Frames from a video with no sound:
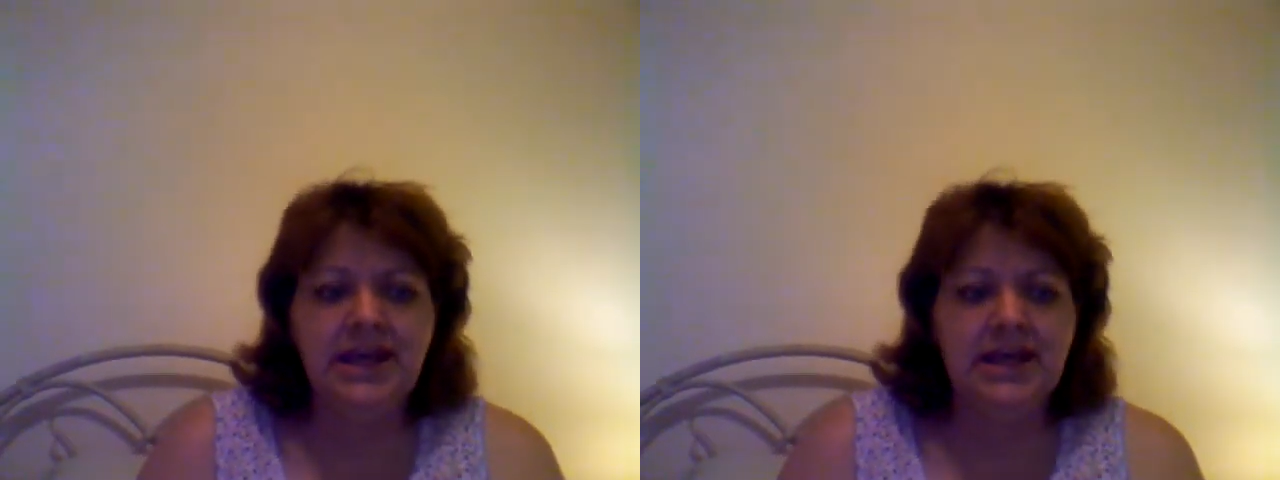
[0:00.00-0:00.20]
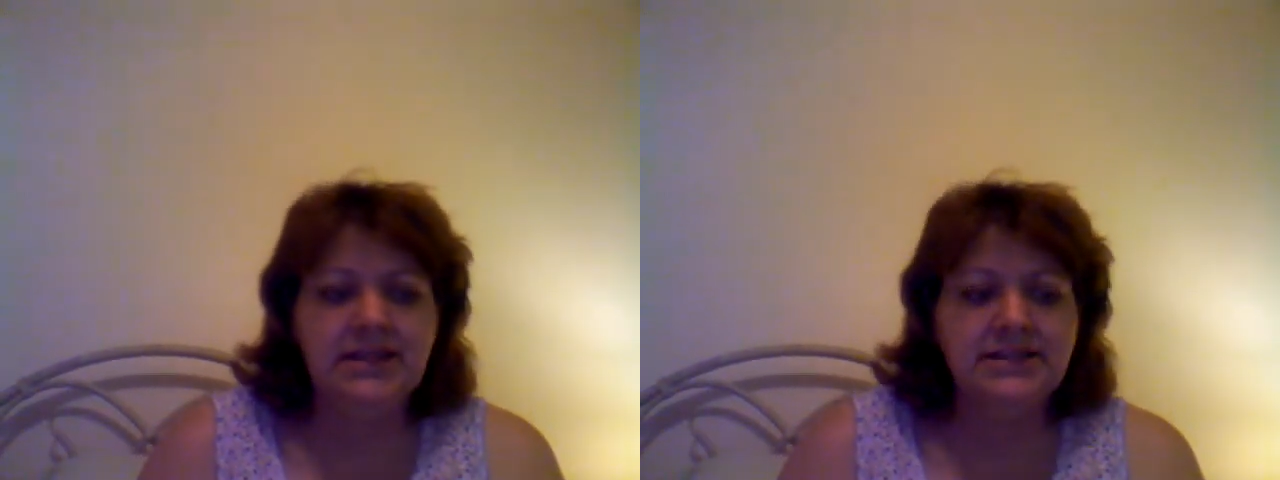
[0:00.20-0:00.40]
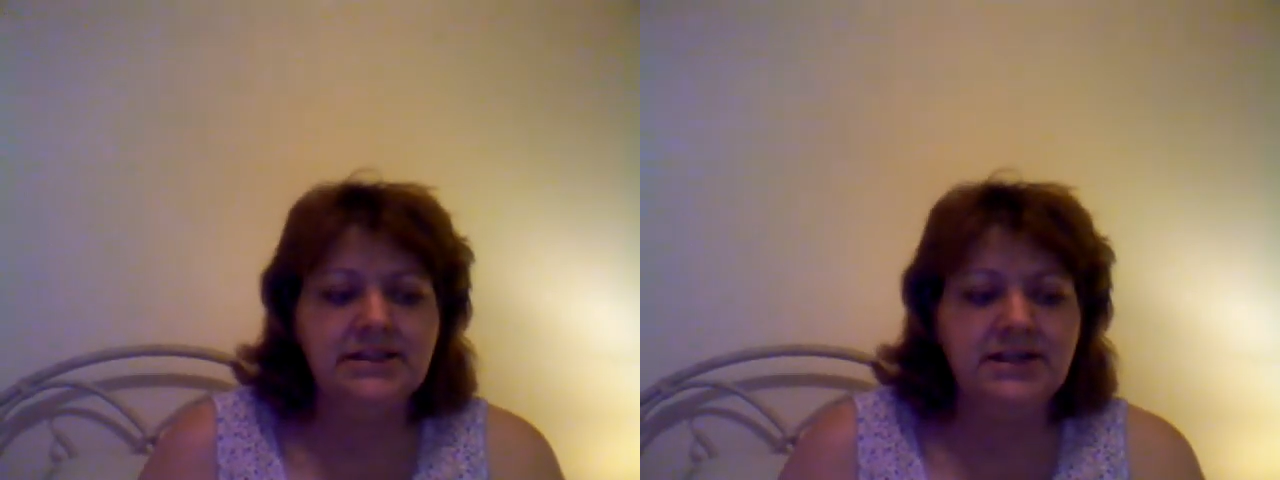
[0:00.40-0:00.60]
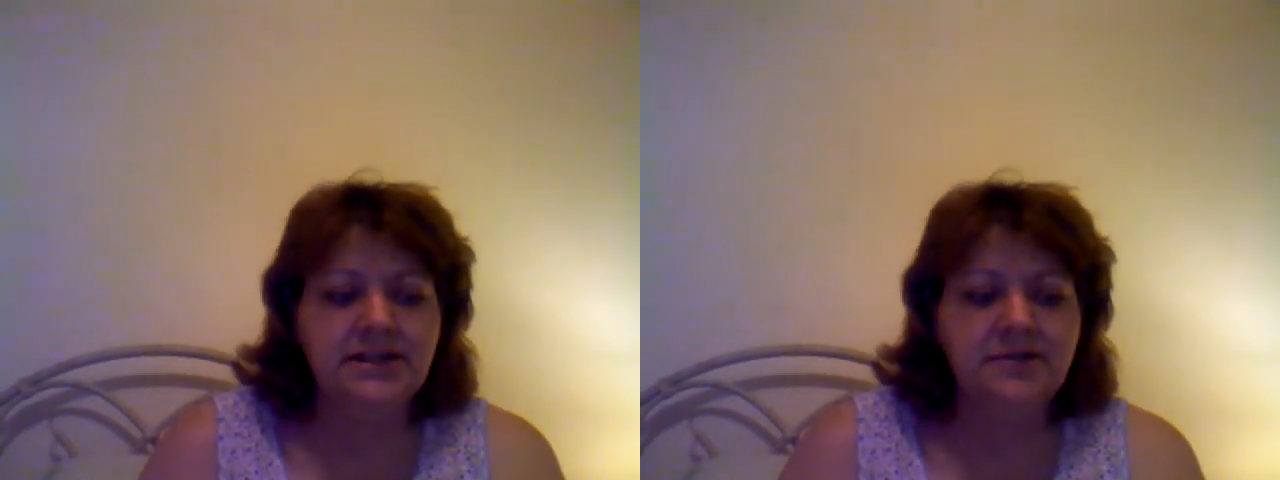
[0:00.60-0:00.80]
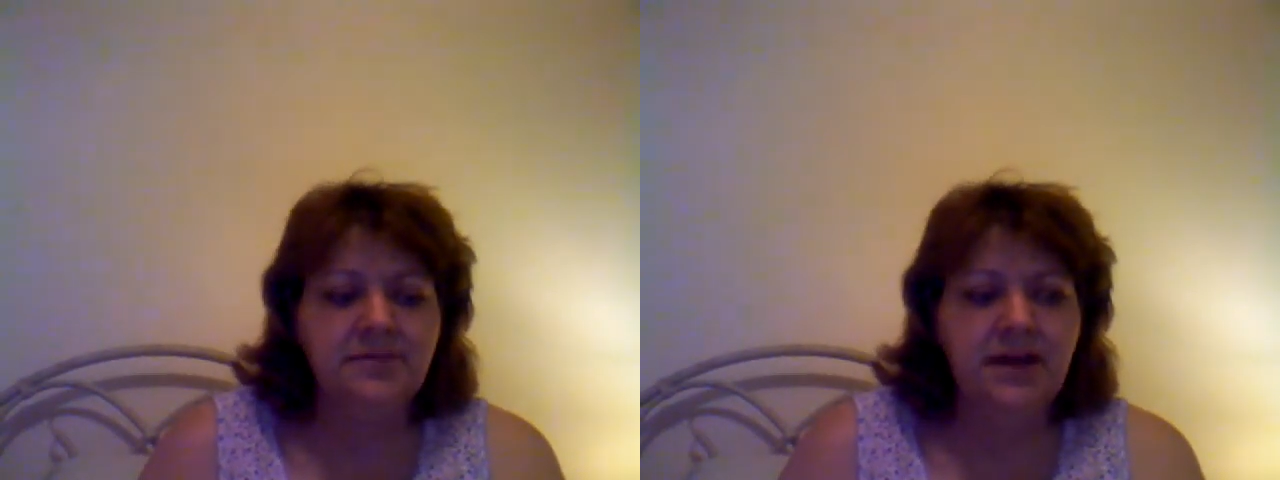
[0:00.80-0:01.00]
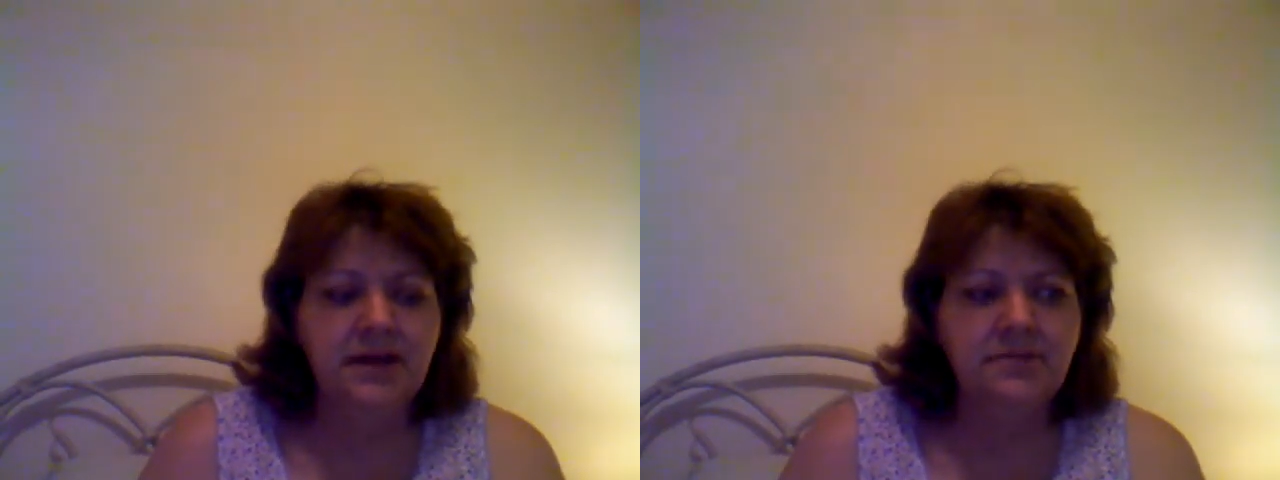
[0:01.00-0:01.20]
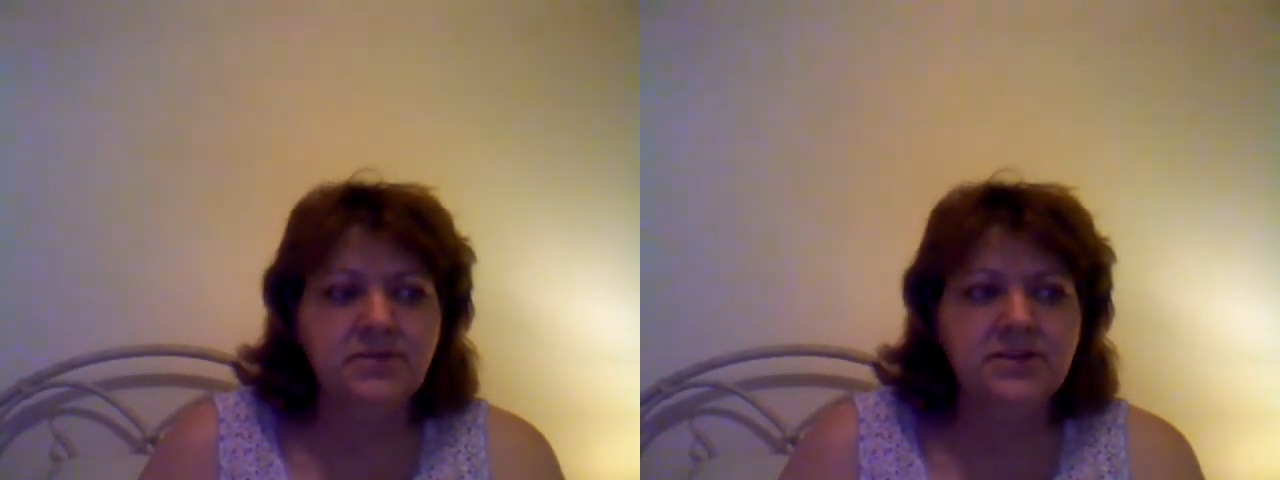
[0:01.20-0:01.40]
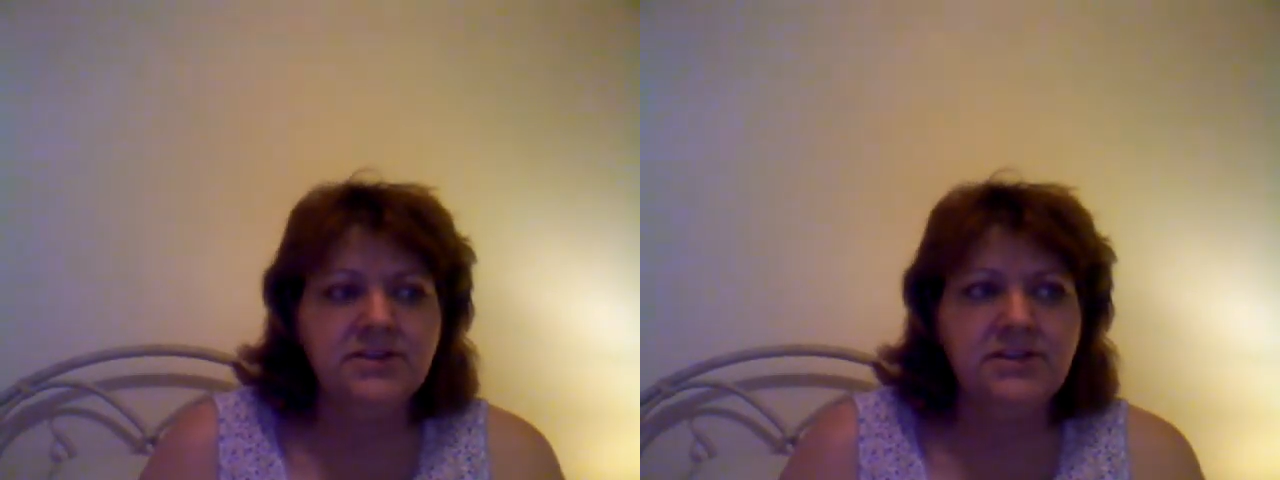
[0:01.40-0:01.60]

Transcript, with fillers: and um, I was